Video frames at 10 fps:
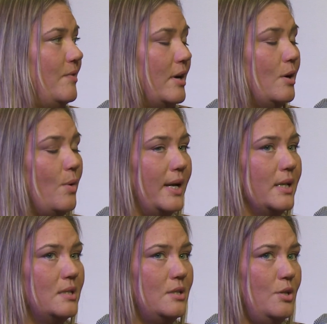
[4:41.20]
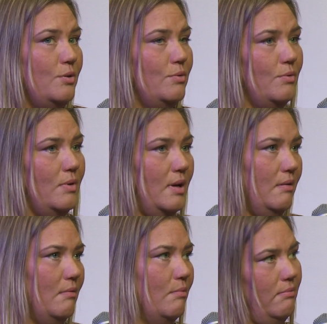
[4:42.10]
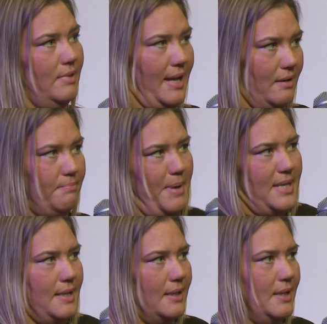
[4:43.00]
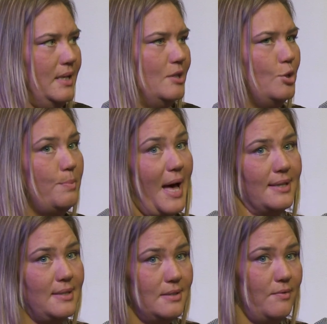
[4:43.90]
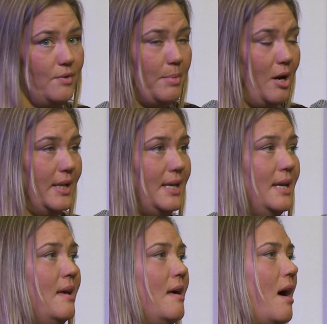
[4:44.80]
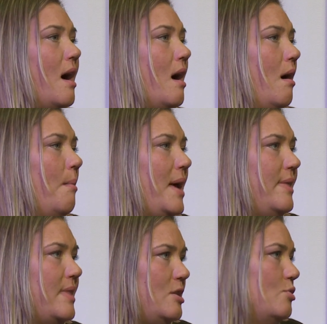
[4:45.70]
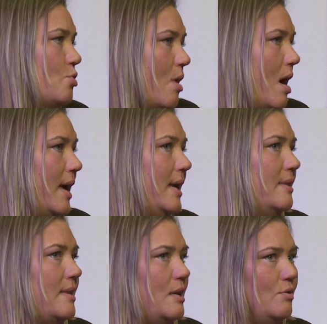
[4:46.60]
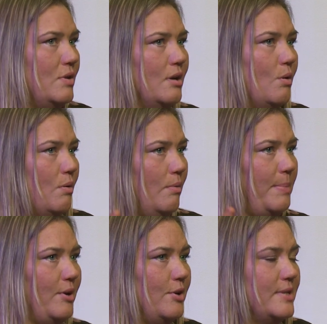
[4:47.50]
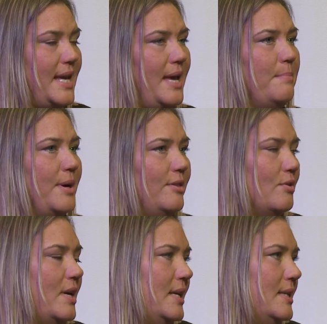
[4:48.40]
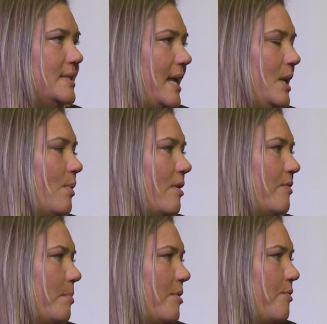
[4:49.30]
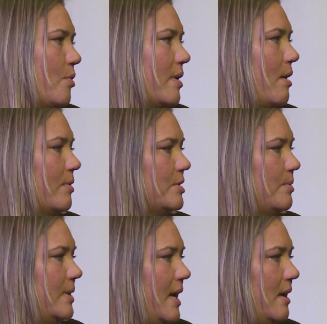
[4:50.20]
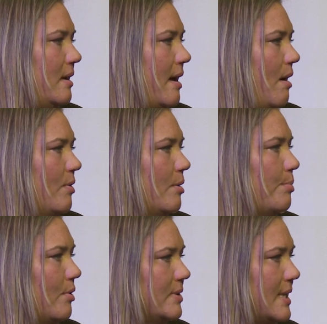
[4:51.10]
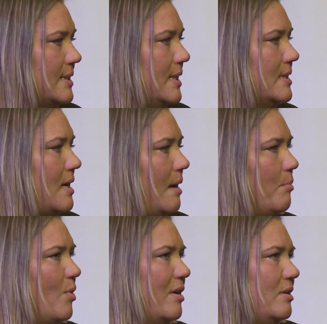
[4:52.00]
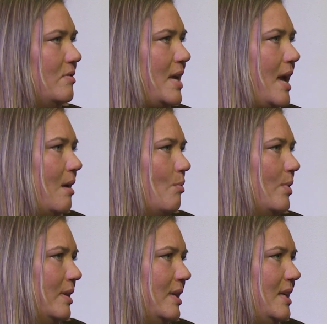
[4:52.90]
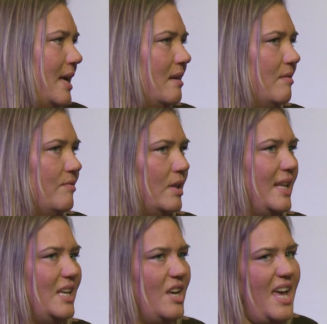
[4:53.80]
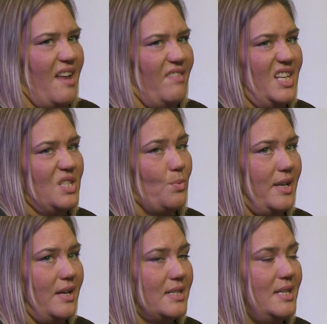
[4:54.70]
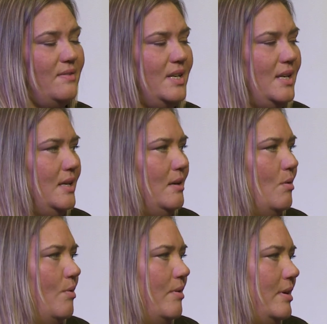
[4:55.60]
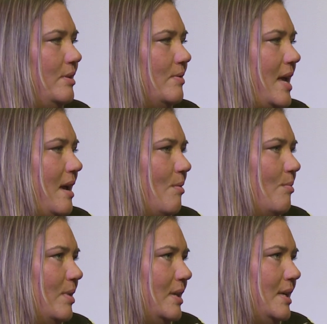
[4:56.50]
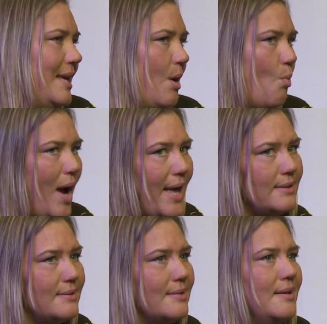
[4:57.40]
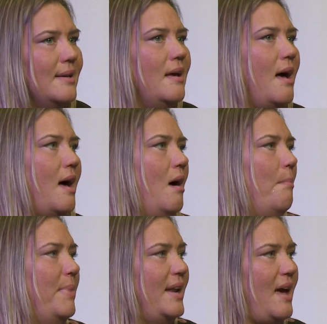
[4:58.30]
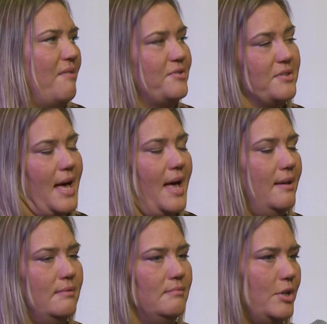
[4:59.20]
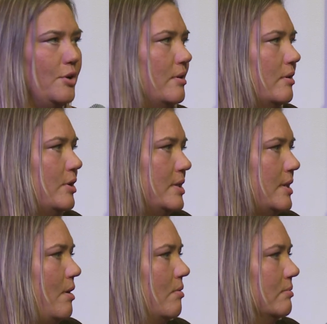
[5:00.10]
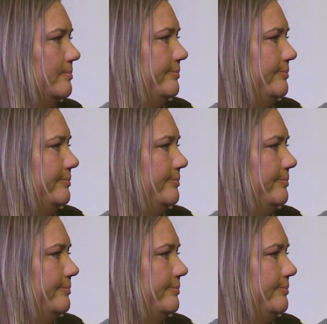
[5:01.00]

it's very quick. It's basically 2 passes of your body, and then you dry, and then you can go about your day. But there is anywhere from a 4-hour to an 8-hour processing time where you can't really get involved. Like you can't have any sweaty activity, or you can't really get wet. But after that, you're good to go.